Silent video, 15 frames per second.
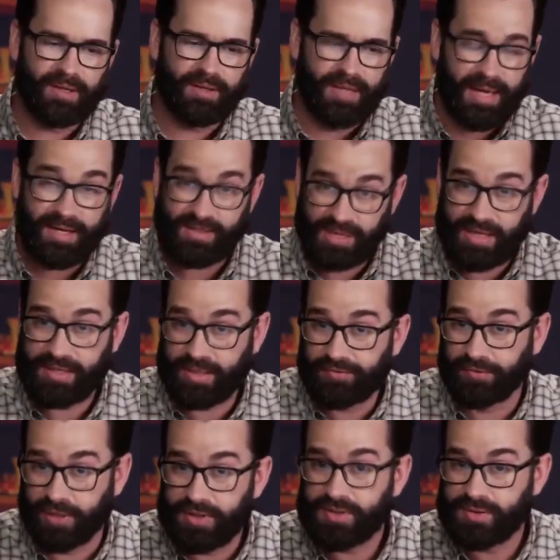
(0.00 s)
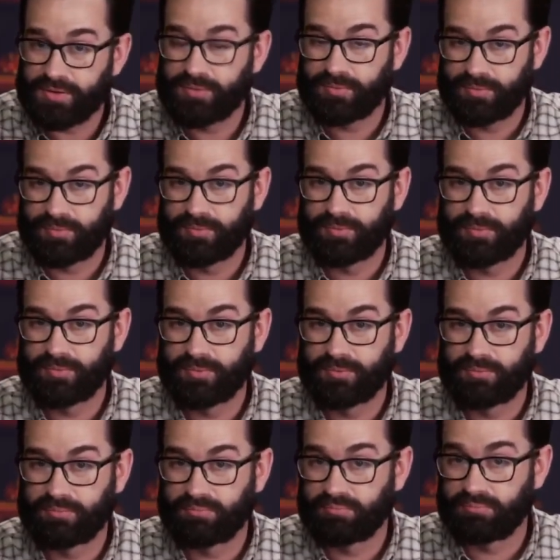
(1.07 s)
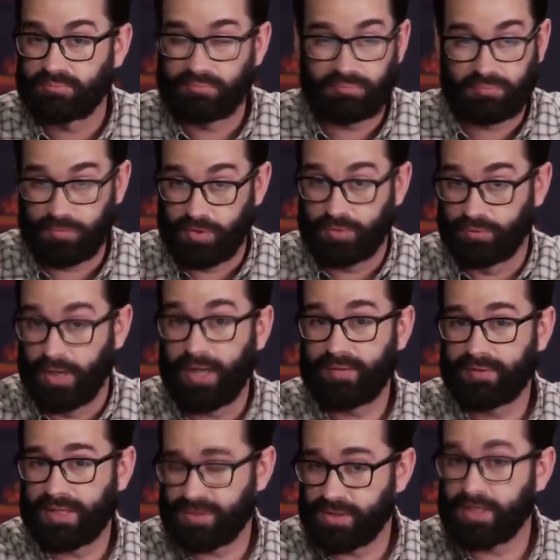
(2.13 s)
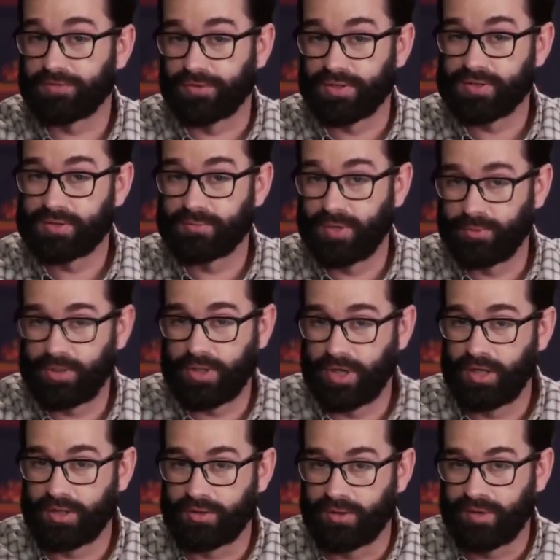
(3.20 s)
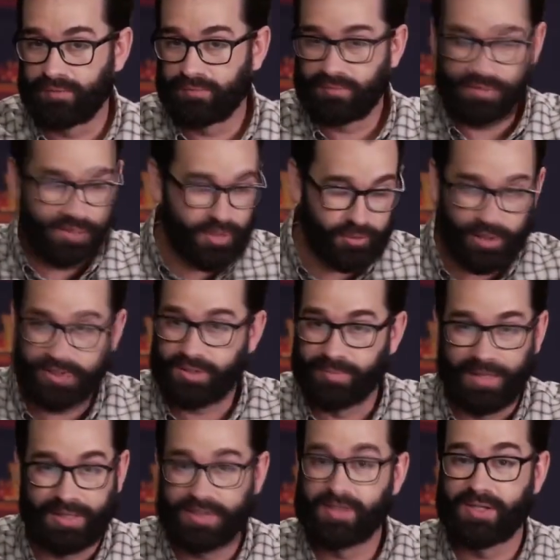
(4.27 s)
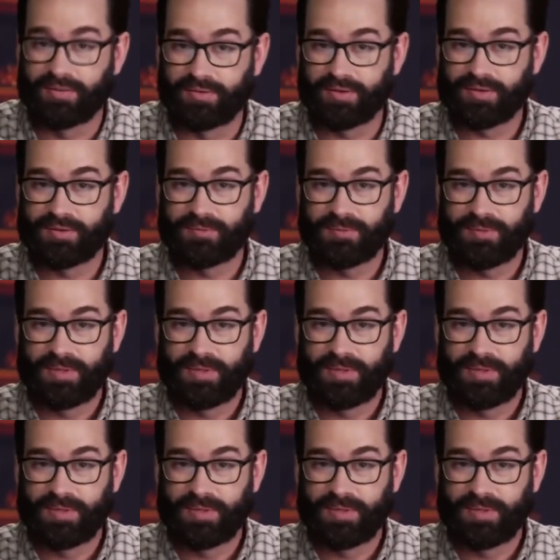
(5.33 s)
That is a difference, right? That's a difference. Well, we can all agree. No question about it. That's a difference.